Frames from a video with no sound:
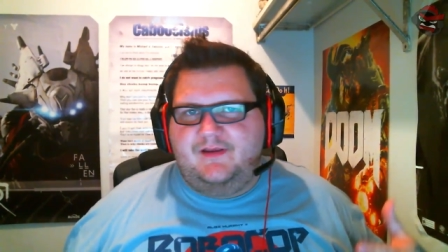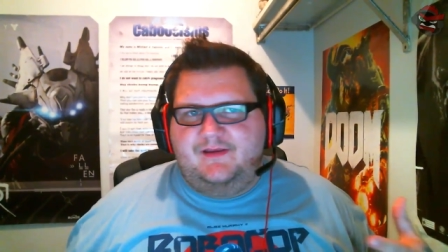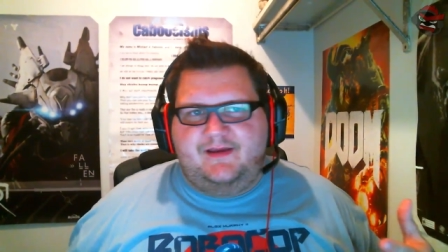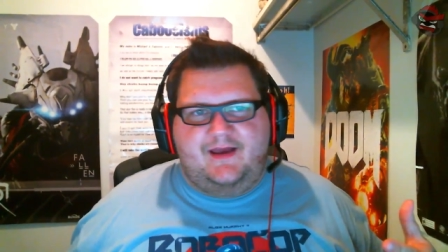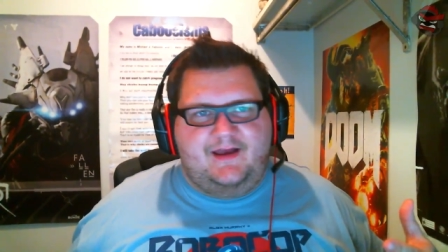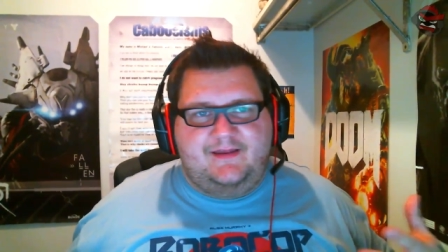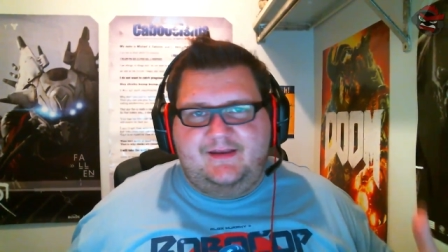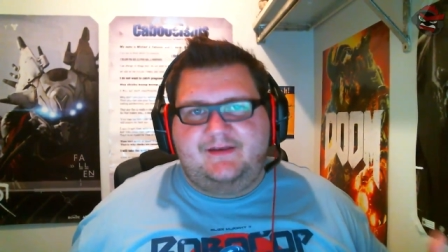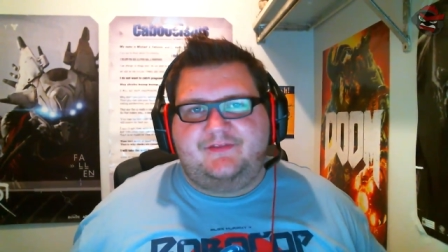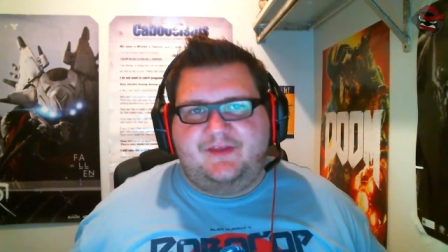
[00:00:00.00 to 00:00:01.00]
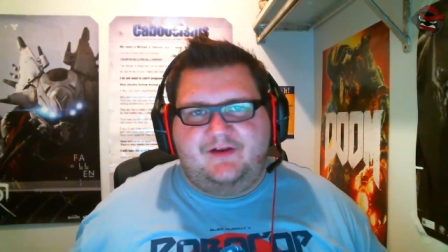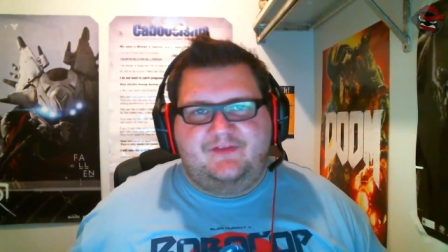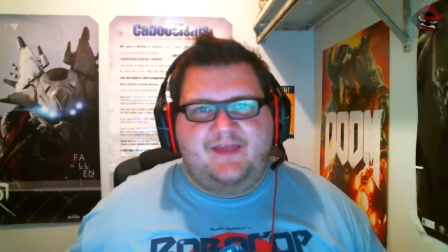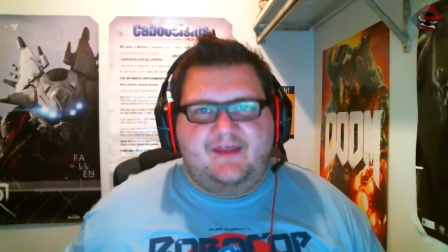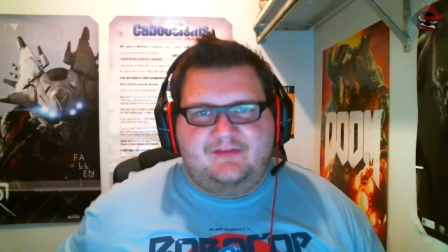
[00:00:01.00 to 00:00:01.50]
uh, anything
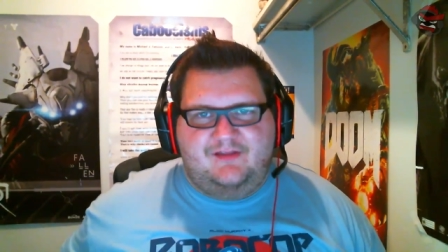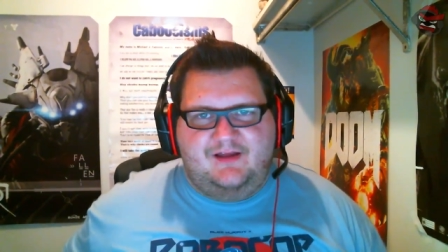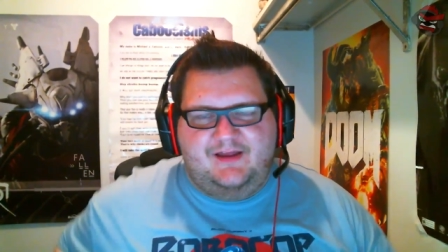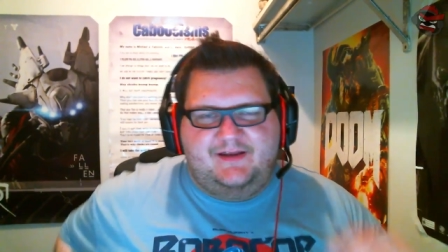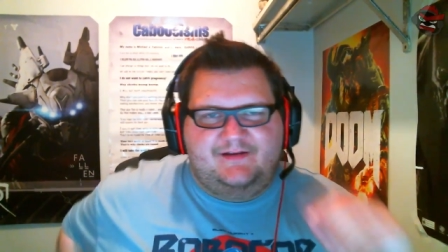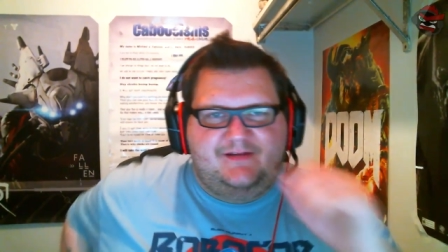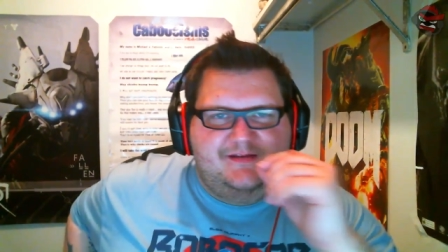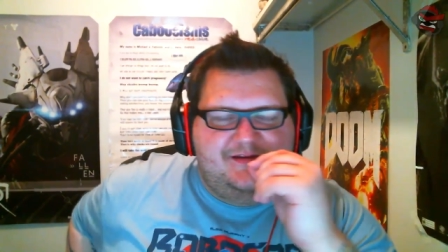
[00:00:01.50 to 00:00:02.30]
on that line.